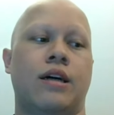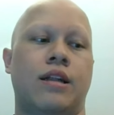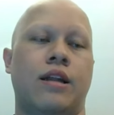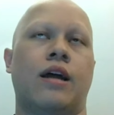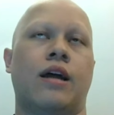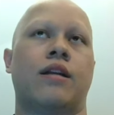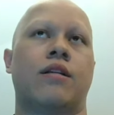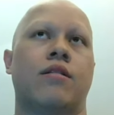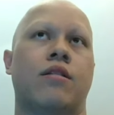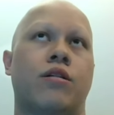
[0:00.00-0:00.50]

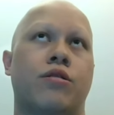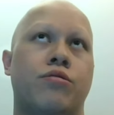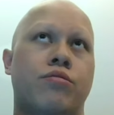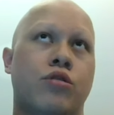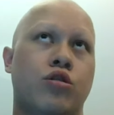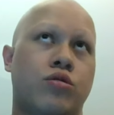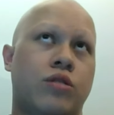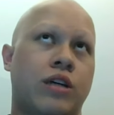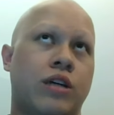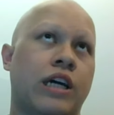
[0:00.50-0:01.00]
and their
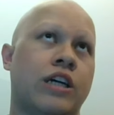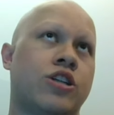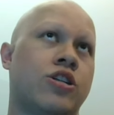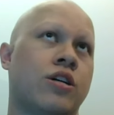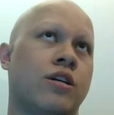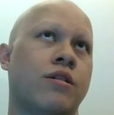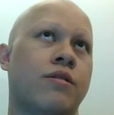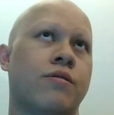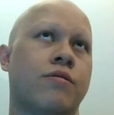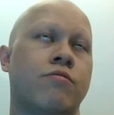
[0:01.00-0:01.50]

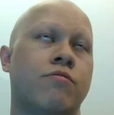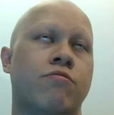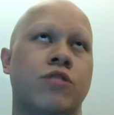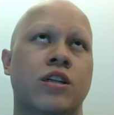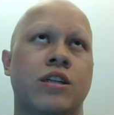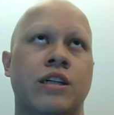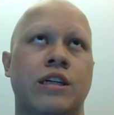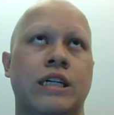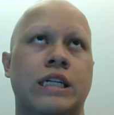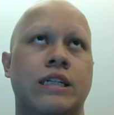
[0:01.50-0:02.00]
rotation
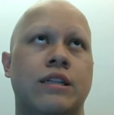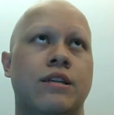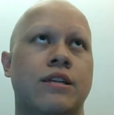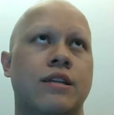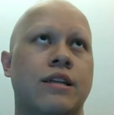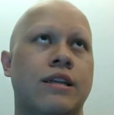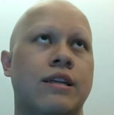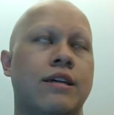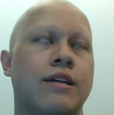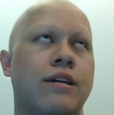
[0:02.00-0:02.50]
really,
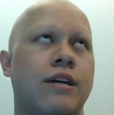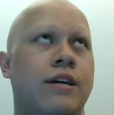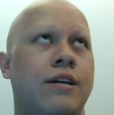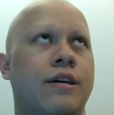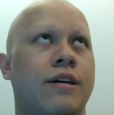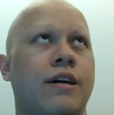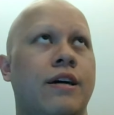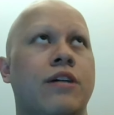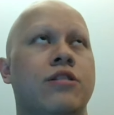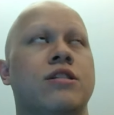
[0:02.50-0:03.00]

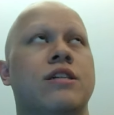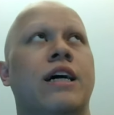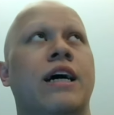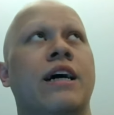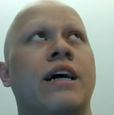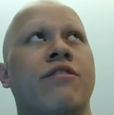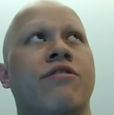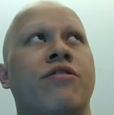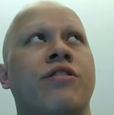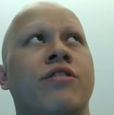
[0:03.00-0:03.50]

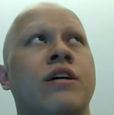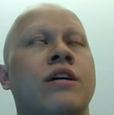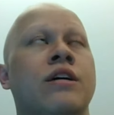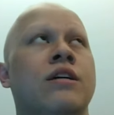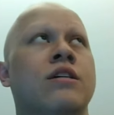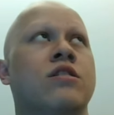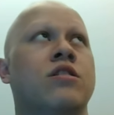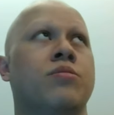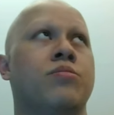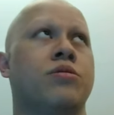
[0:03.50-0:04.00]
aside of
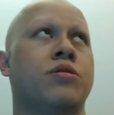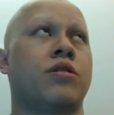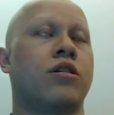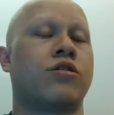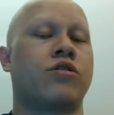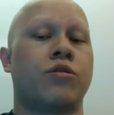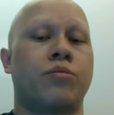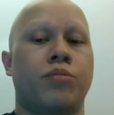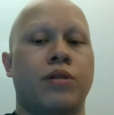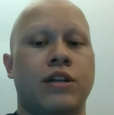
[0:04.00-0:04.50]
some
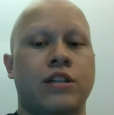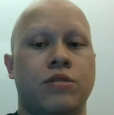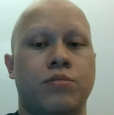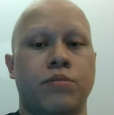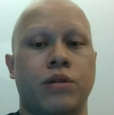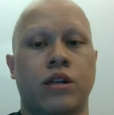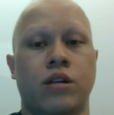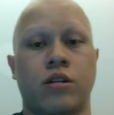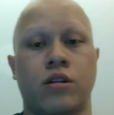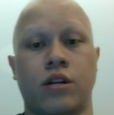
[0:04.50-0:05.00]
starts from Bryce
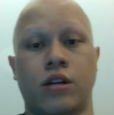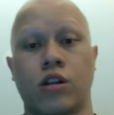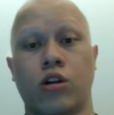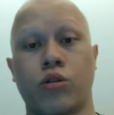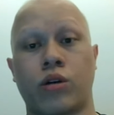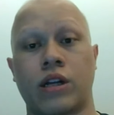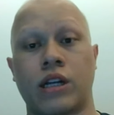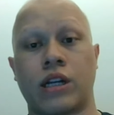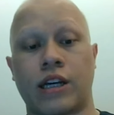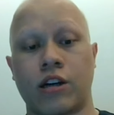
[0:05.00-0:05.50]
Miller and
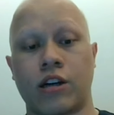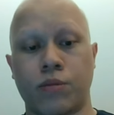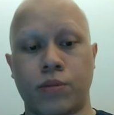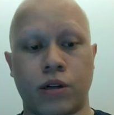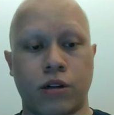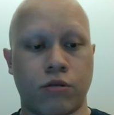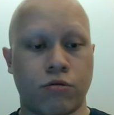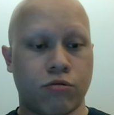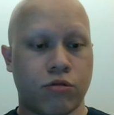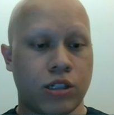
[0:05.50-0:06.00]
Logan
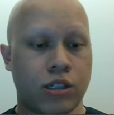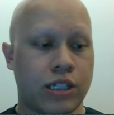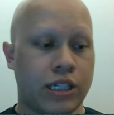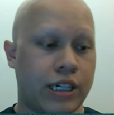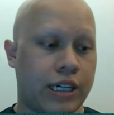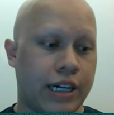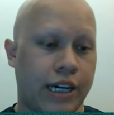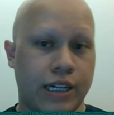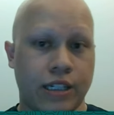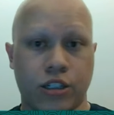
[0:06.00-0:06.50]
Gilbert,
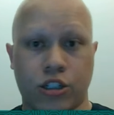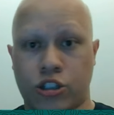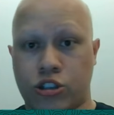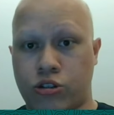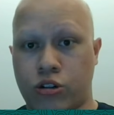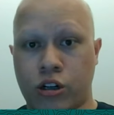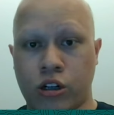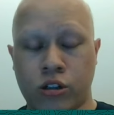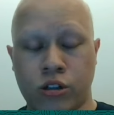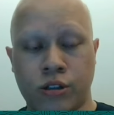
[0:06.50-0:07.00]
really kind of
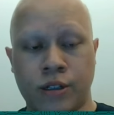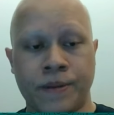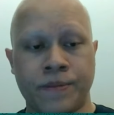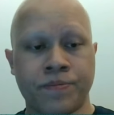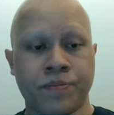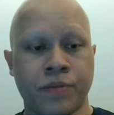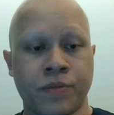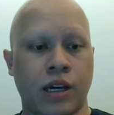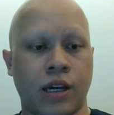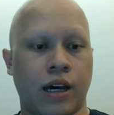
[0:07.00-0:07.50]
struggled.
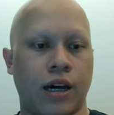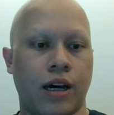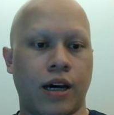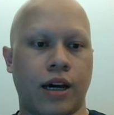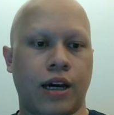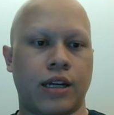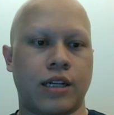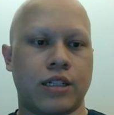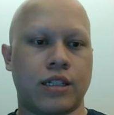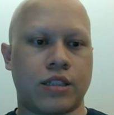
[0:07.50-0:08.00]

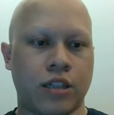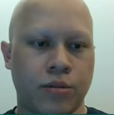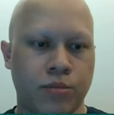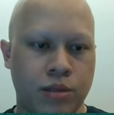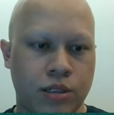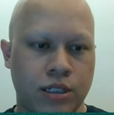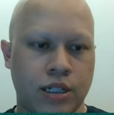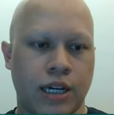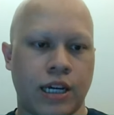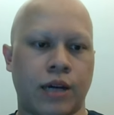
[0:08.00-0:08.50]
And it
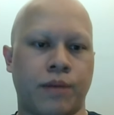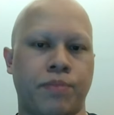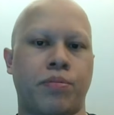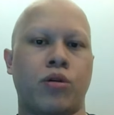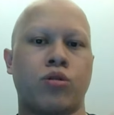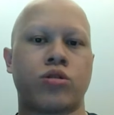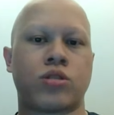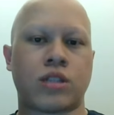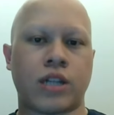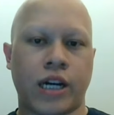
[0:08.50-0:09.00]
seems like
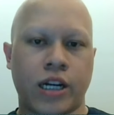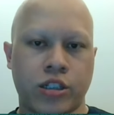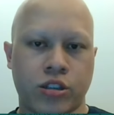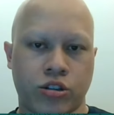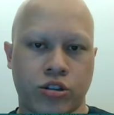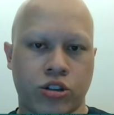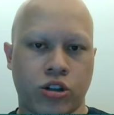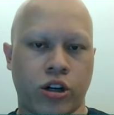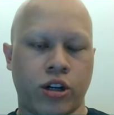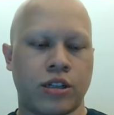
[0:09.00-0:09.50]
both sides are
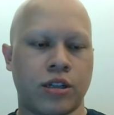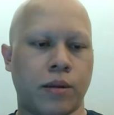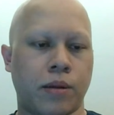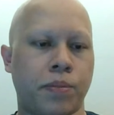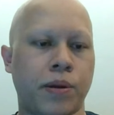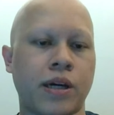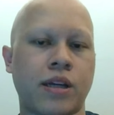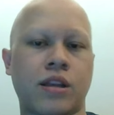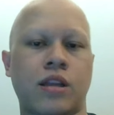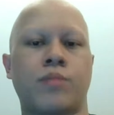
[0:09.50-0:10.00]
starting to
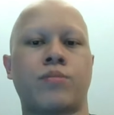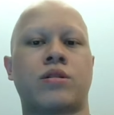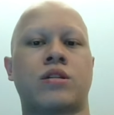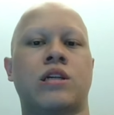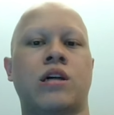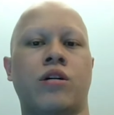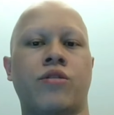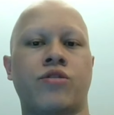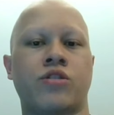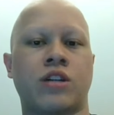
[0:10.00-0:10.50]
pick
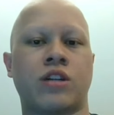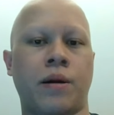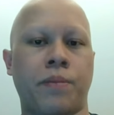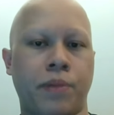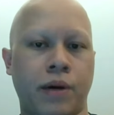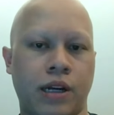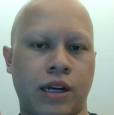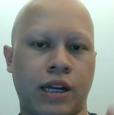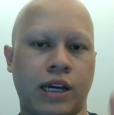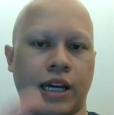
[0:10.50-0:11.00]
themselves
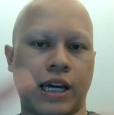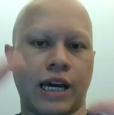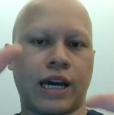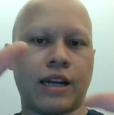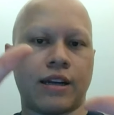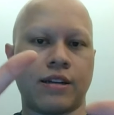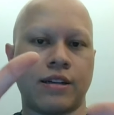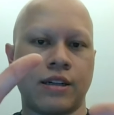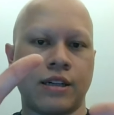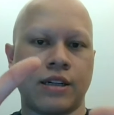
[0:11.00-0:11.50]
up and
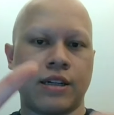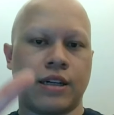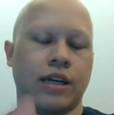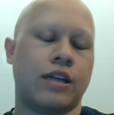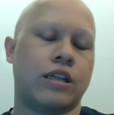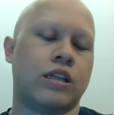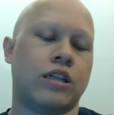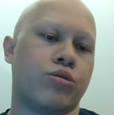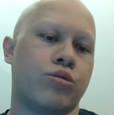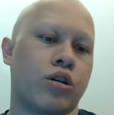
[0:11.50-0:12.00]
get
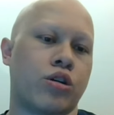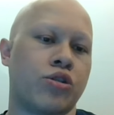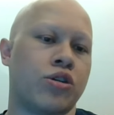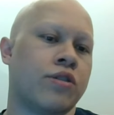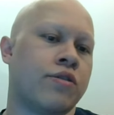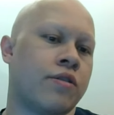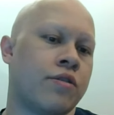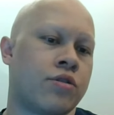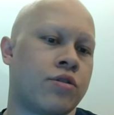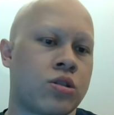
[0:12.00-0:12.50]
into a
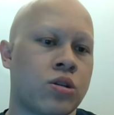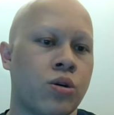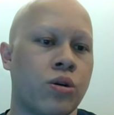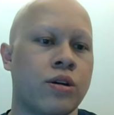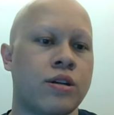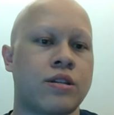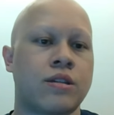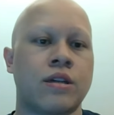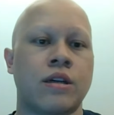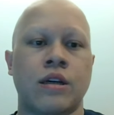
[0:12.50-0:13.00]
groove of
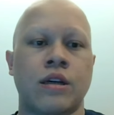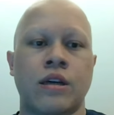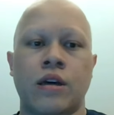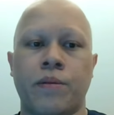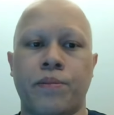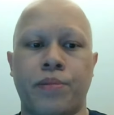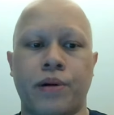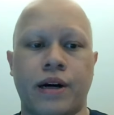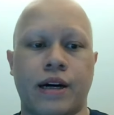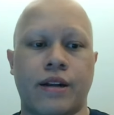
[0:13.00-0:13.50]
sorts.
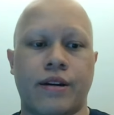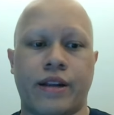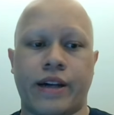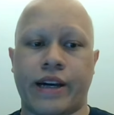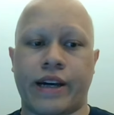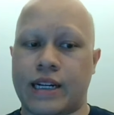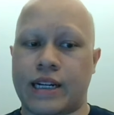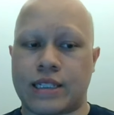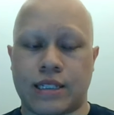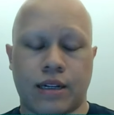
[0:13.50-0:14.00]
But
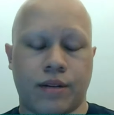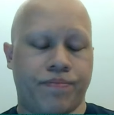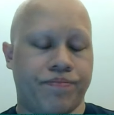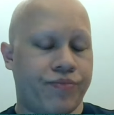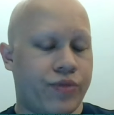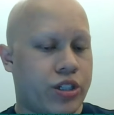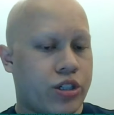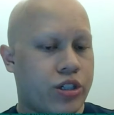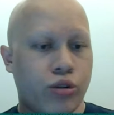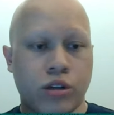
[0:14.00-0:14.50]
like I said,
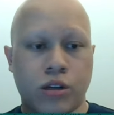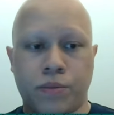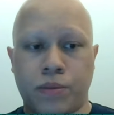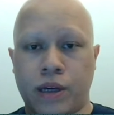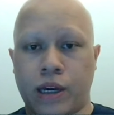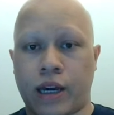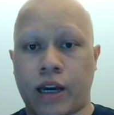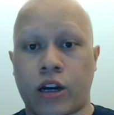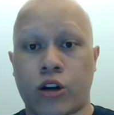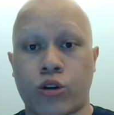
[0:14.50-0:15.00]
it's going to
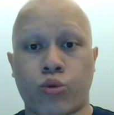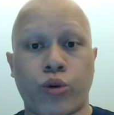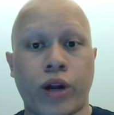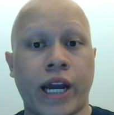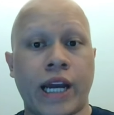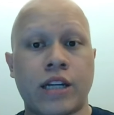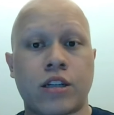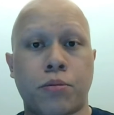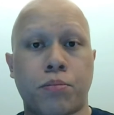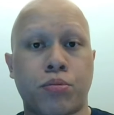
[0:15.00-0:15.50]
be a
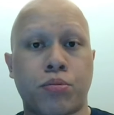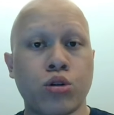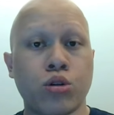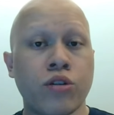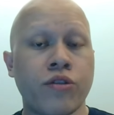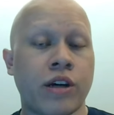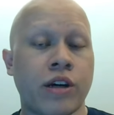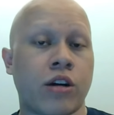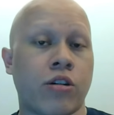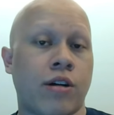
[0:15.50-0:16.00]
great
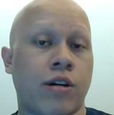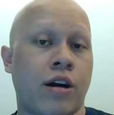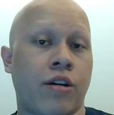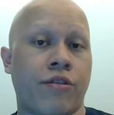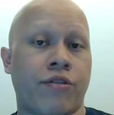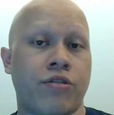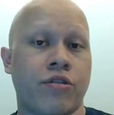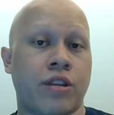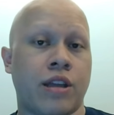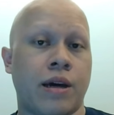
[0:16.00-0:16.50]
proving
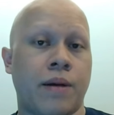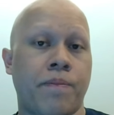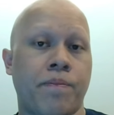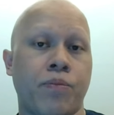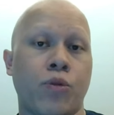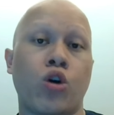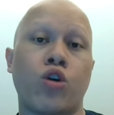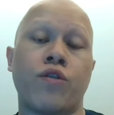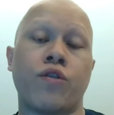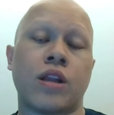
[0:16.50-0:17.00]
ground for
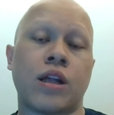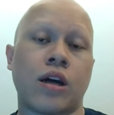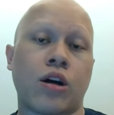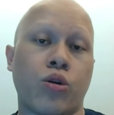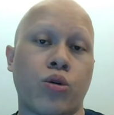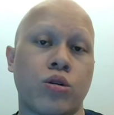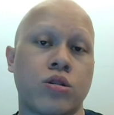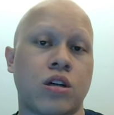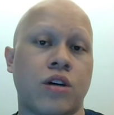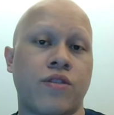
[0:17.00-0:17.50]
them over the
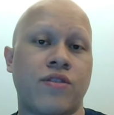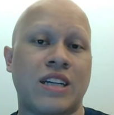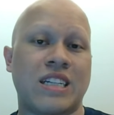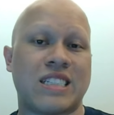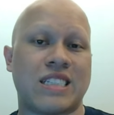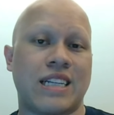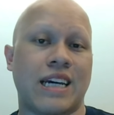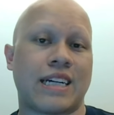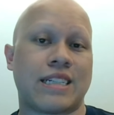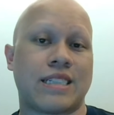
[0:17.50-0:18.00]
course of
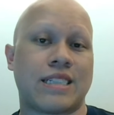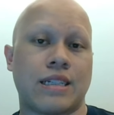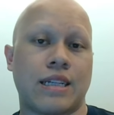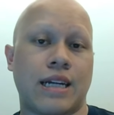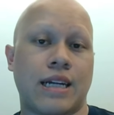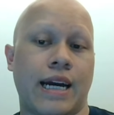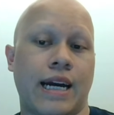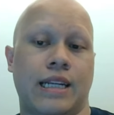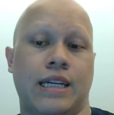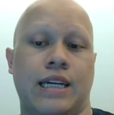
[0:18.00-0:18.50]
these next
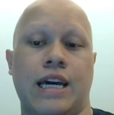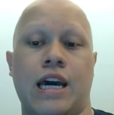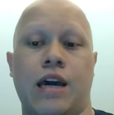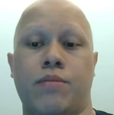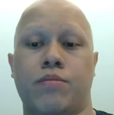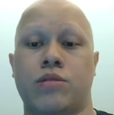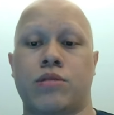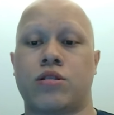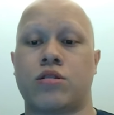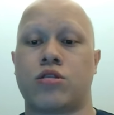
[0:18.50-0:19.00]
9
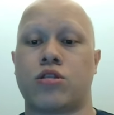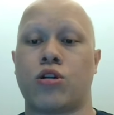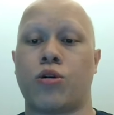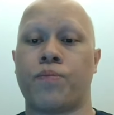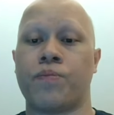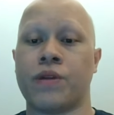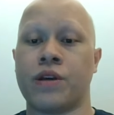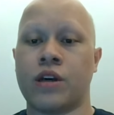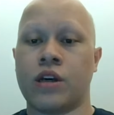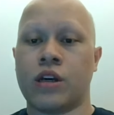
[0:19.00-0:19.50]
games.
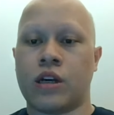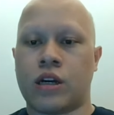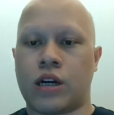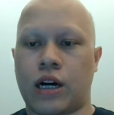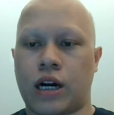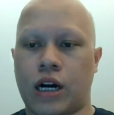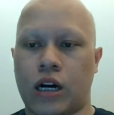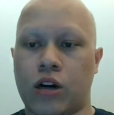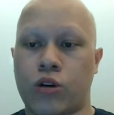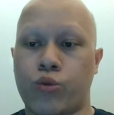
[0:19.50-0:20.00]
So
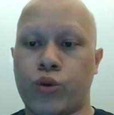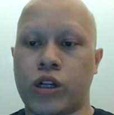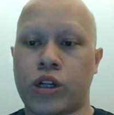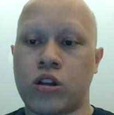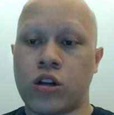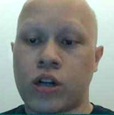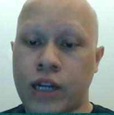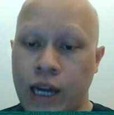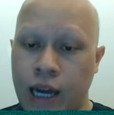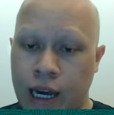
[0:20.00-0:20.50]
we
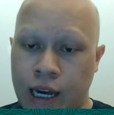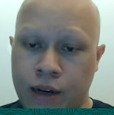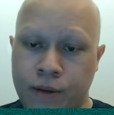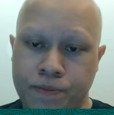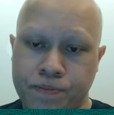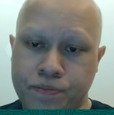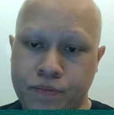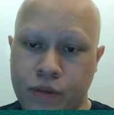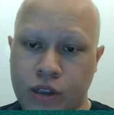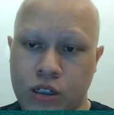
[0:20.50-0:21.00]
look
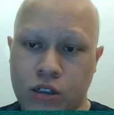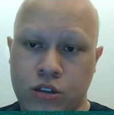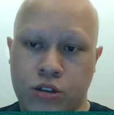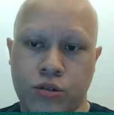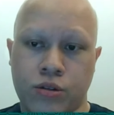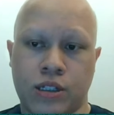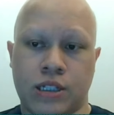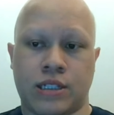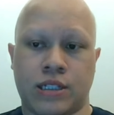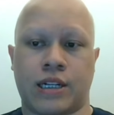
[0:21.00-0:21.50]
ahead
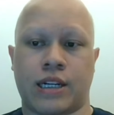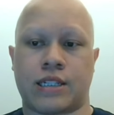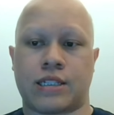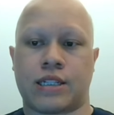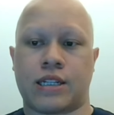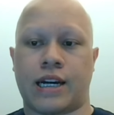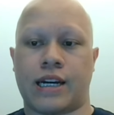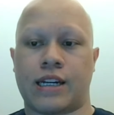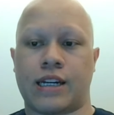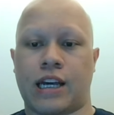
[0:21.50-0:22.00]
to these
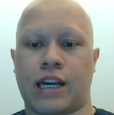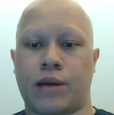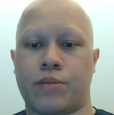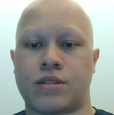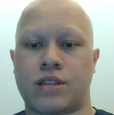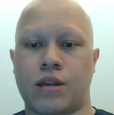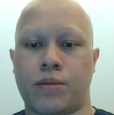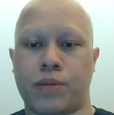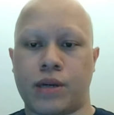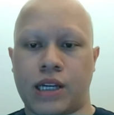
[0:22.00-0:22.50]
next 9
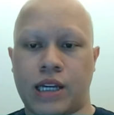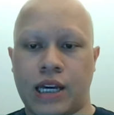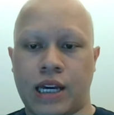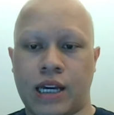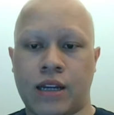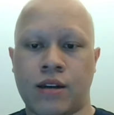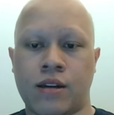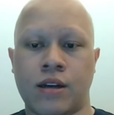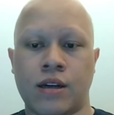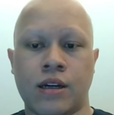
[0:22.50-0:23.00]
games. They
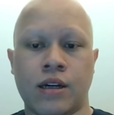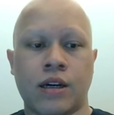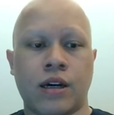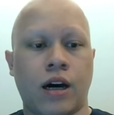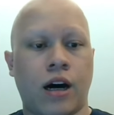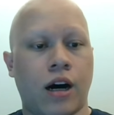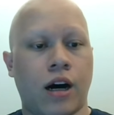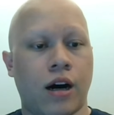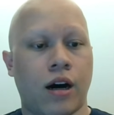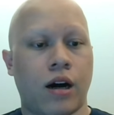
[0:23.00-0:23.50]
begin
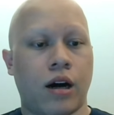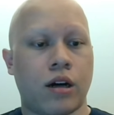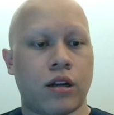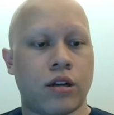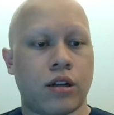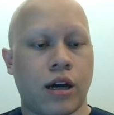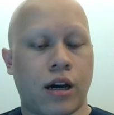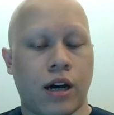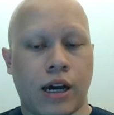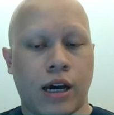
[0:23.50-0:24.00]

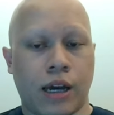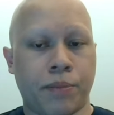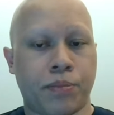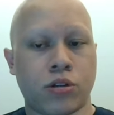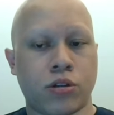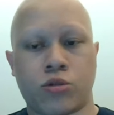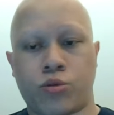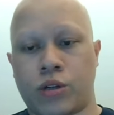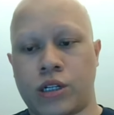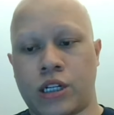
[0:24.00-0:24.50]
on
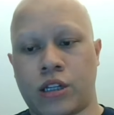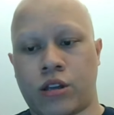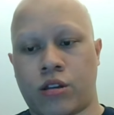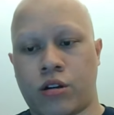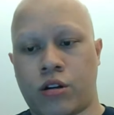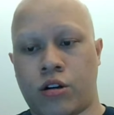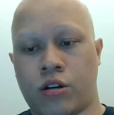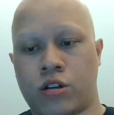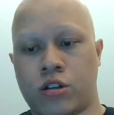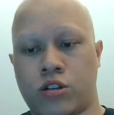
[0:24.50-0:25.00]
April
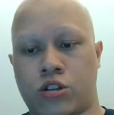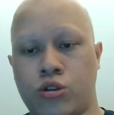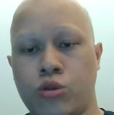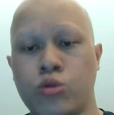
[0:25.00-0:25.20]
23rd,